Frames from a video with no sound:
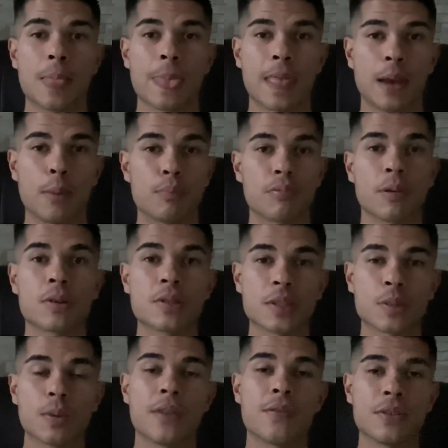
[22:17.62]
and process
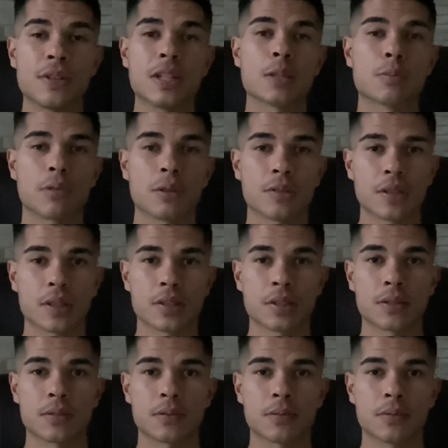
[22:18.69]
whatever you need to process.
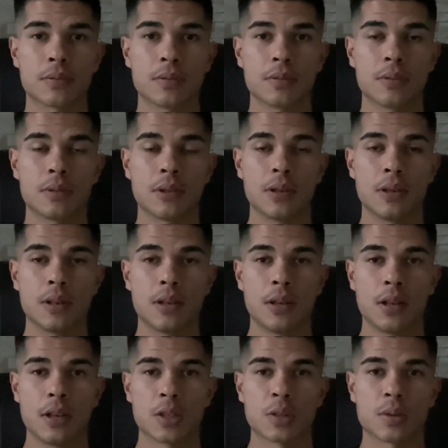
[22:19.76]

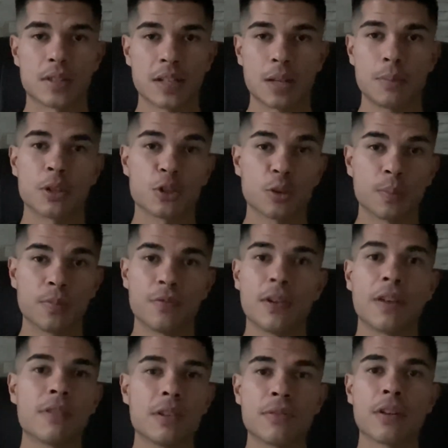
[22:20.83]
So I take my job
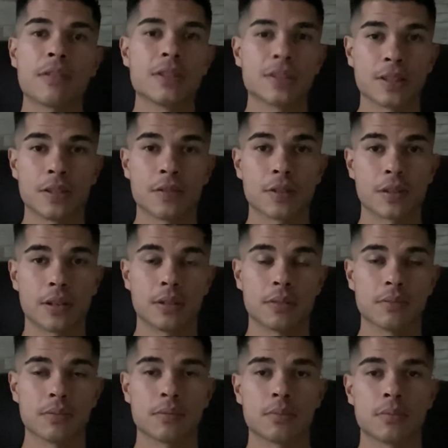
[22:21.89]
very, very seriously.
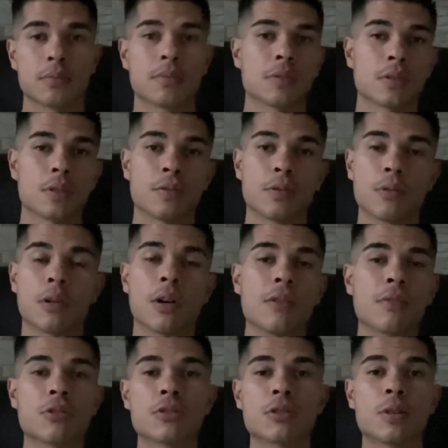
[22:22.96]
So if you are
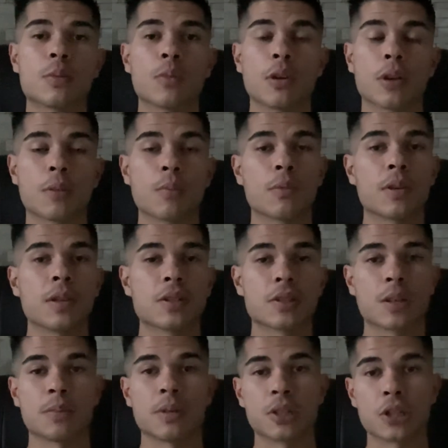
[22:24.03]
interested in working with me, just give
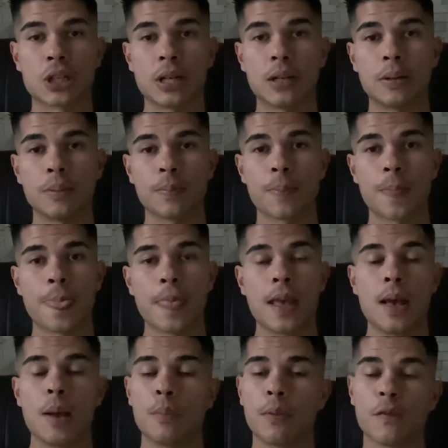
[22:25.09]
me a shout.
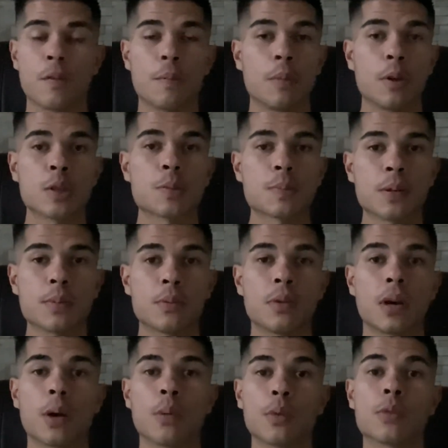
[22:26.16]
But for most people, I
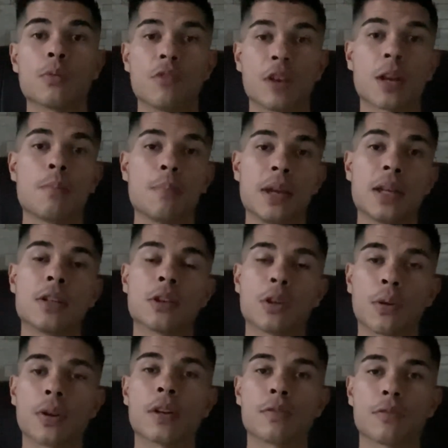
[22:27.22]
would recommend
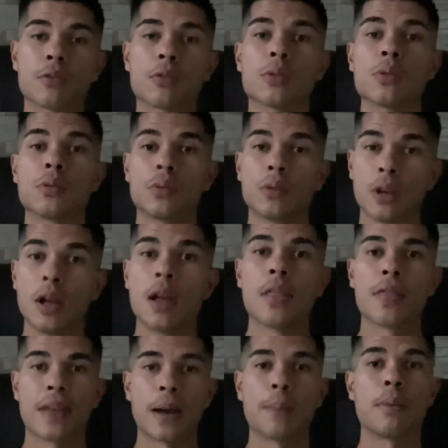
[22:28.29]
going through
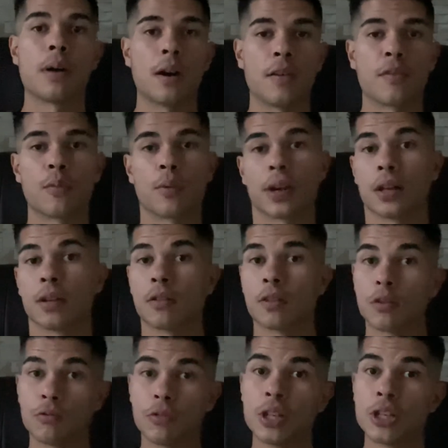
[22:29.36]
that pathway, the
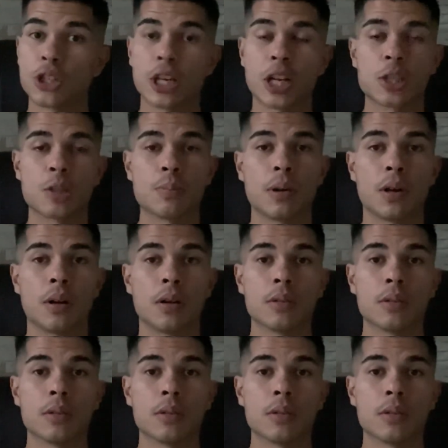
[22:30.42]
re-education part.